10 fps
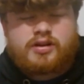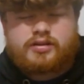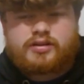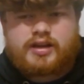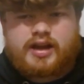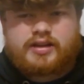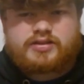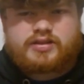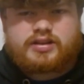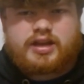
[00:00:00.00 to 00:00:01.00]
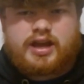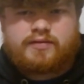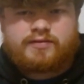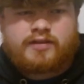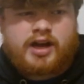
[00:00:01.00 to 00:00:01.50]
that
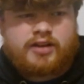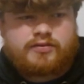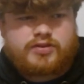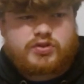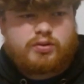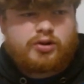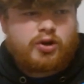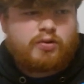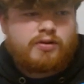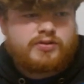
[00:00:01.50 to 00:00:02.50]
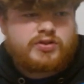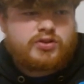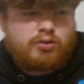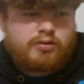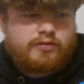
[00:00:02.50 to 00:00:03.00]
Game 5 was quote-unquote
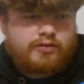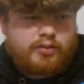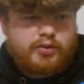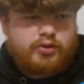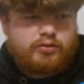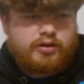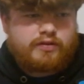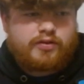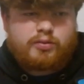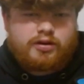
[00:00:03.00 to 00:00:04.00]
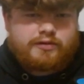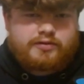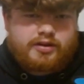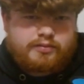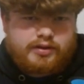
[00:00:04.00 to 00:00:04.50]
stolen from you if you would have
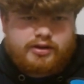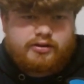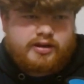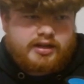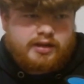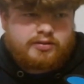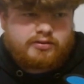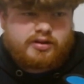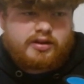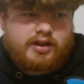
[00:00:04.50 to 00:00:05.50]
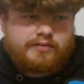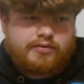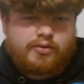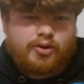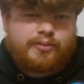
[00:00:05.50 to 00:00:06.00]
done better in Game 3 and Game
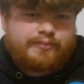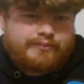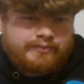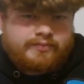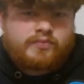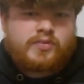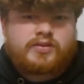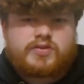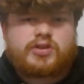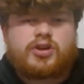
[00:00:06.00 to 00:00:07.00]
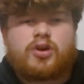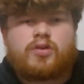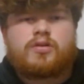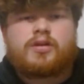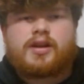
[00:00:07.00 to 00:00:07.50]
4.
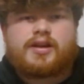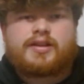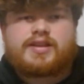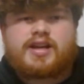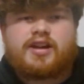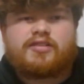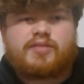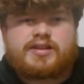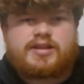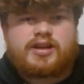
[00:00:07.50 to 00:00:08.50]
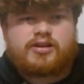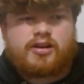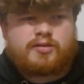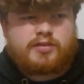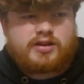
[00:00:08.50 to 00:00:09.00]
So, and that's kind of my take
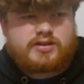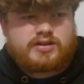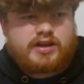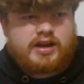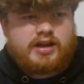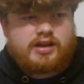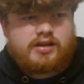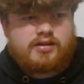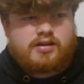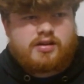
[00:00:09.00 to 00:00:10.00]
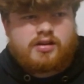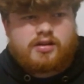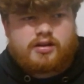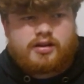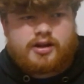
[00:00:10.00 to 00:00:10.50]
on it, because I
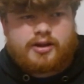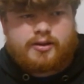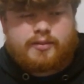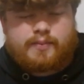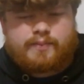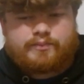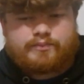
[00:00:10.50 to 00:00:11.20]
don't